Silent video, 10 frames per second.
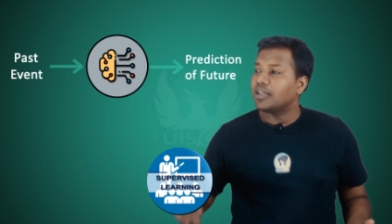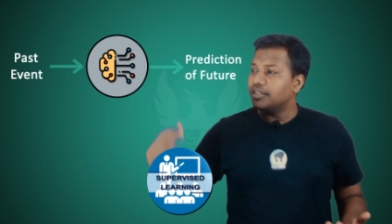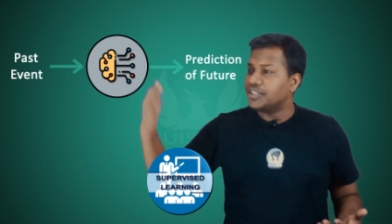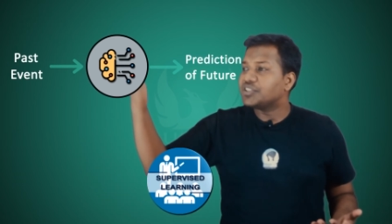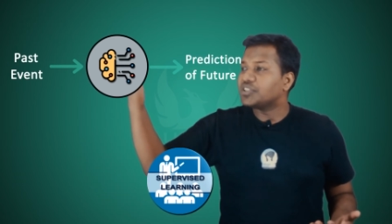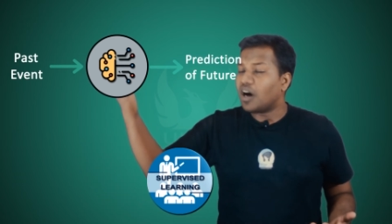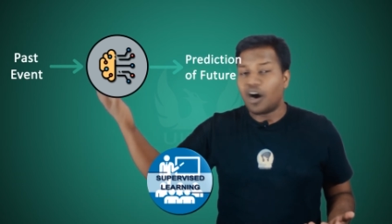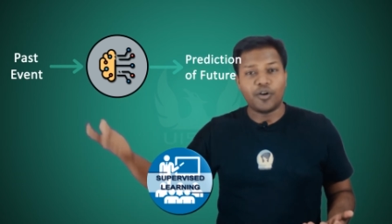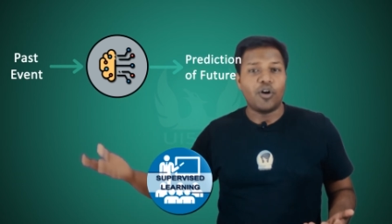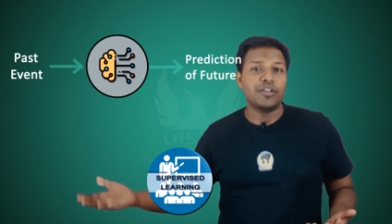these
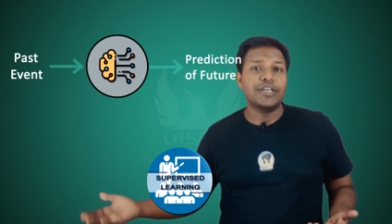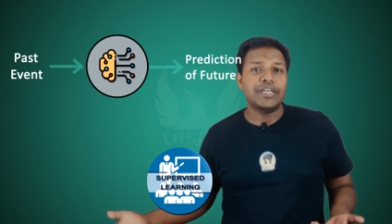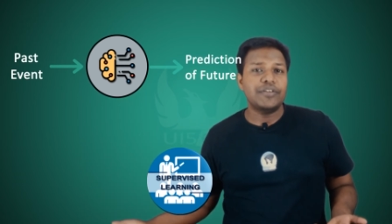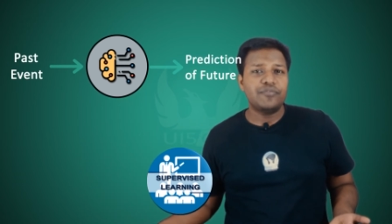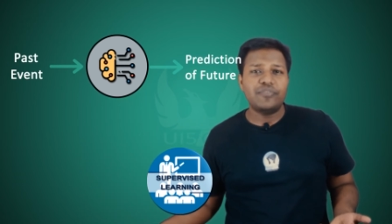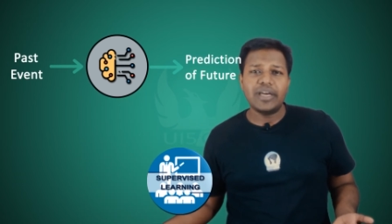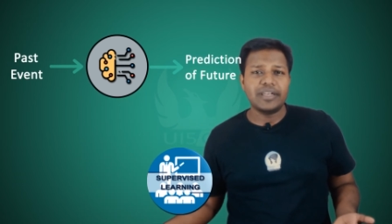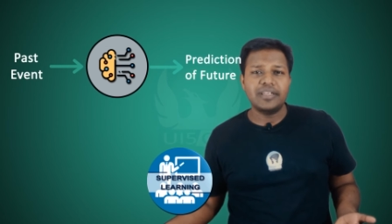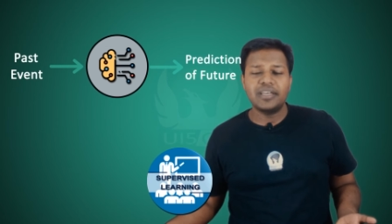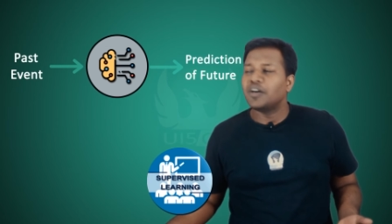are all the
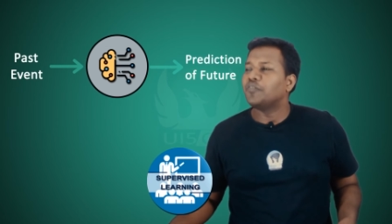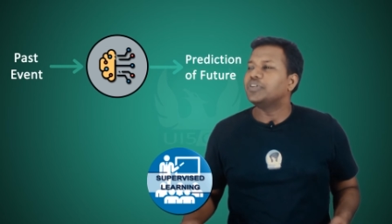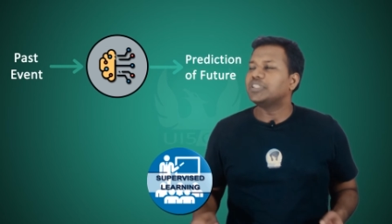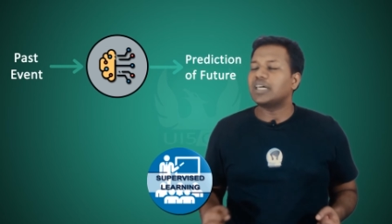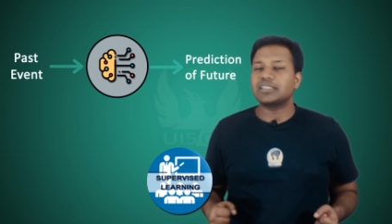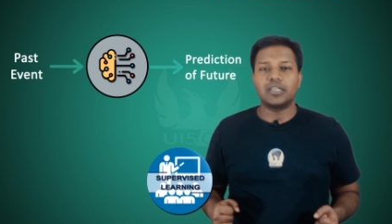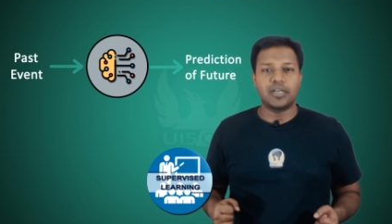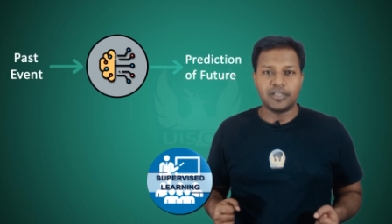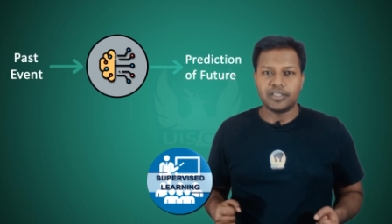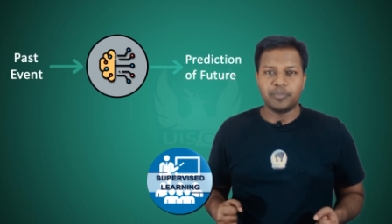event which has
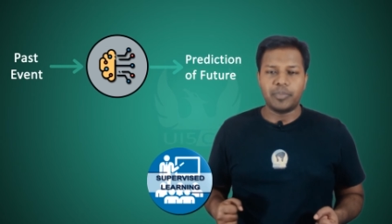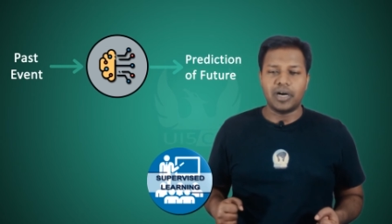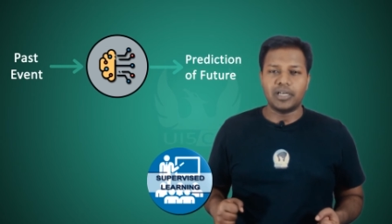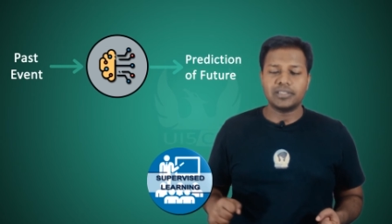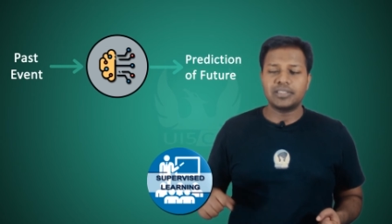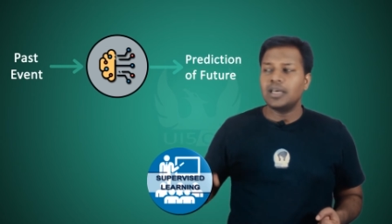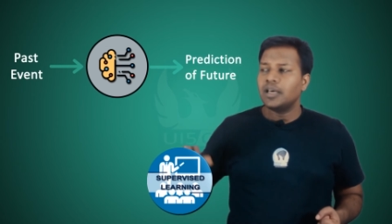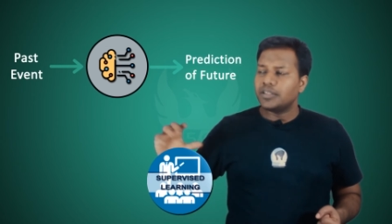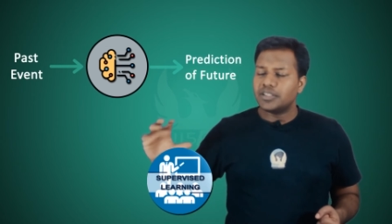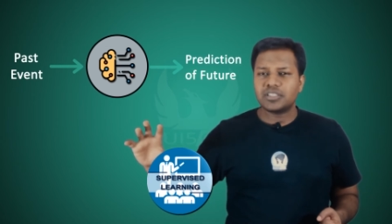occurred in the past.
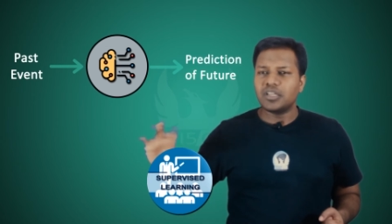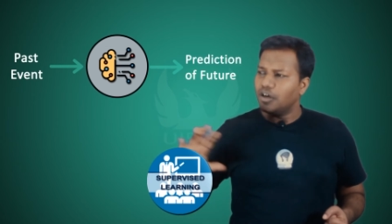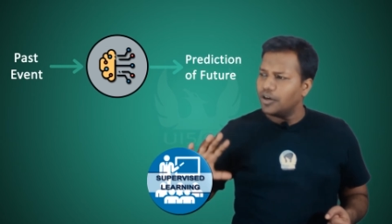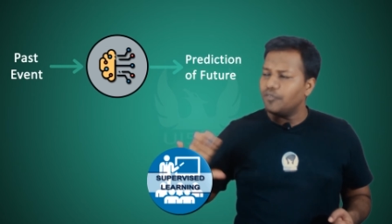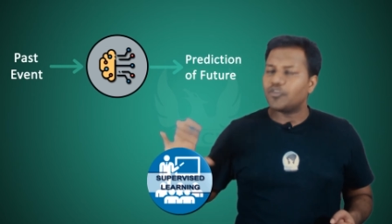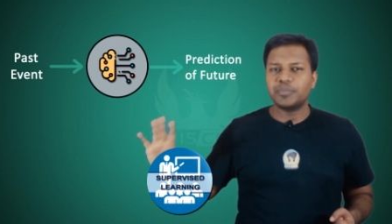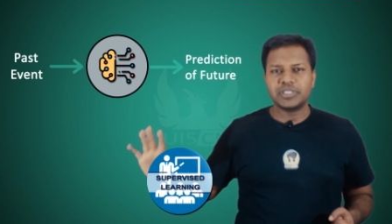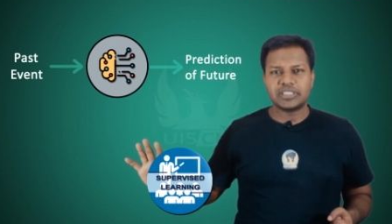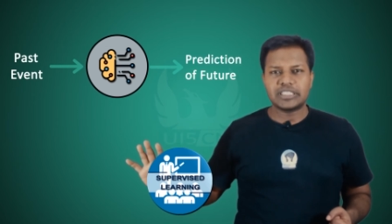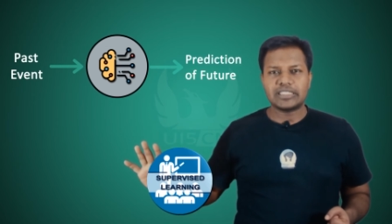Just learn from
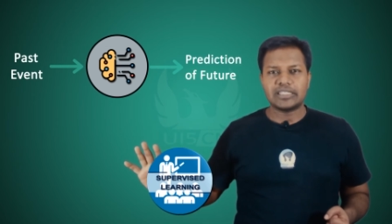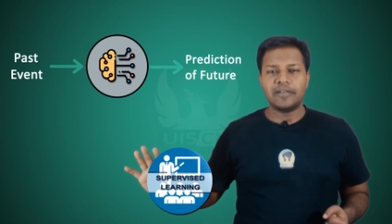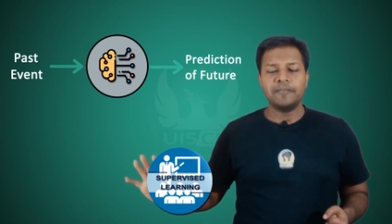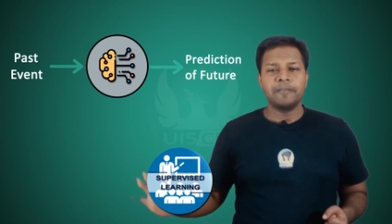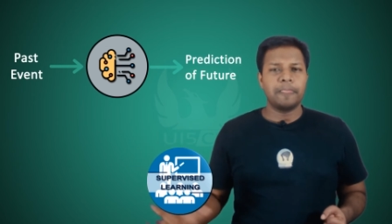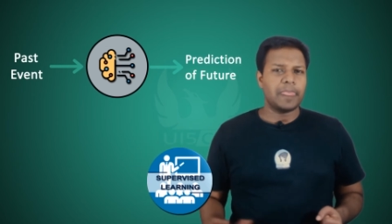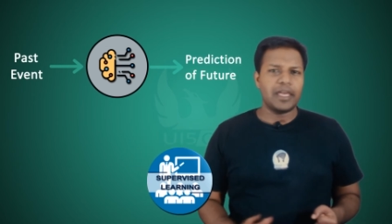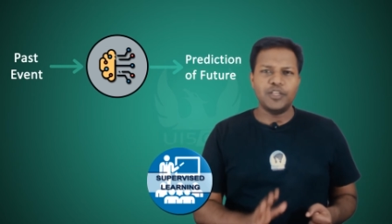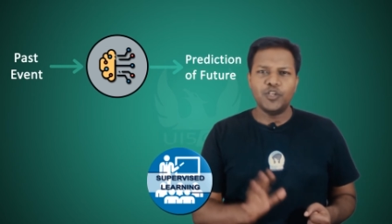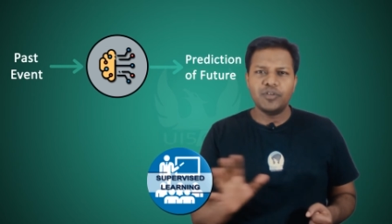this data
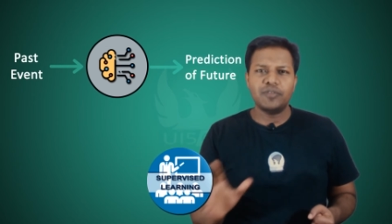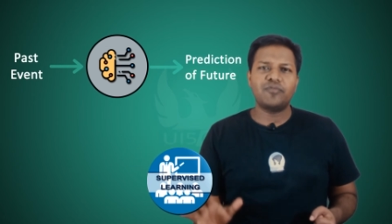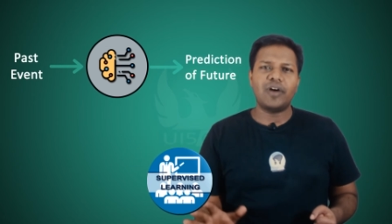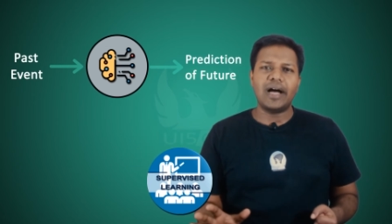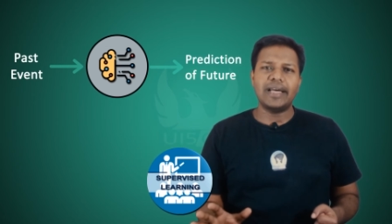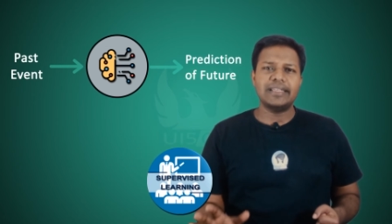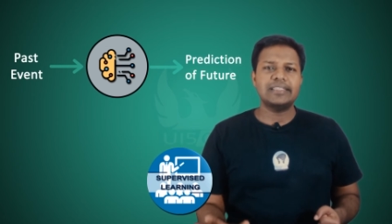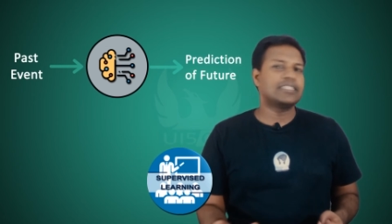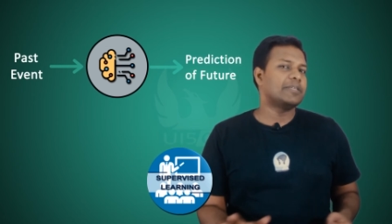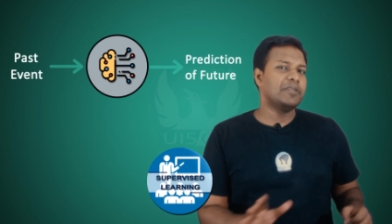and you will find
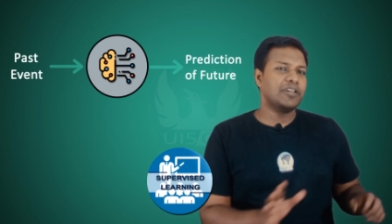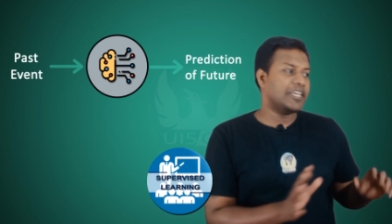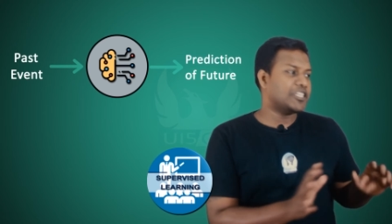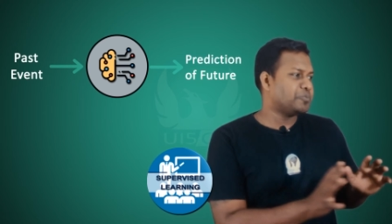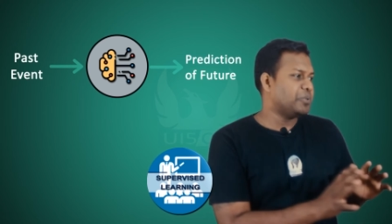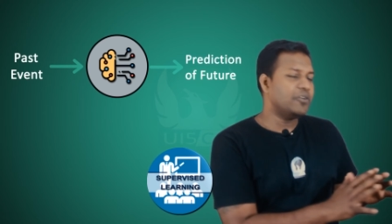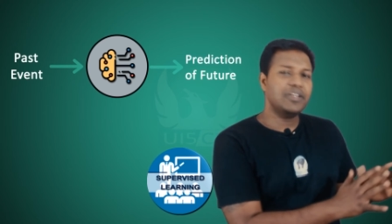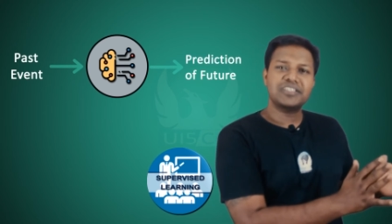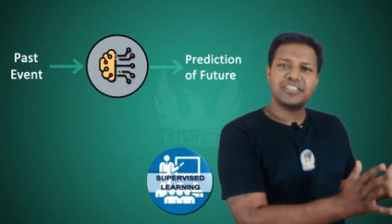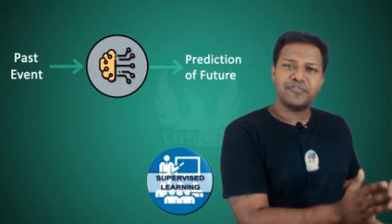similar
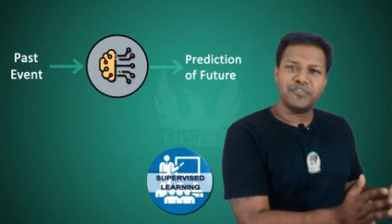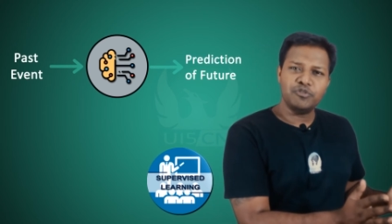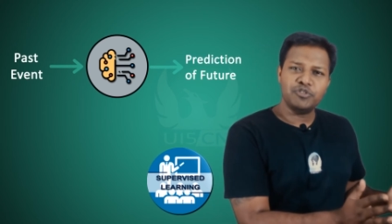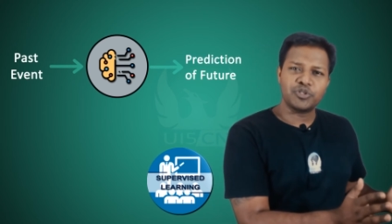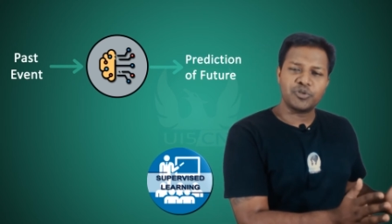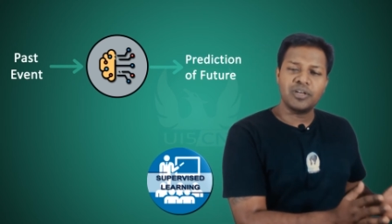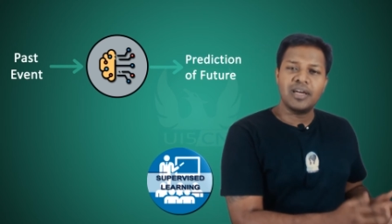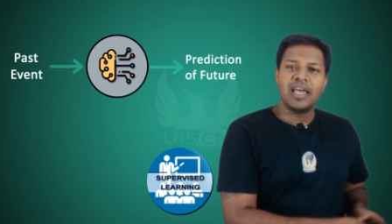experience in the future,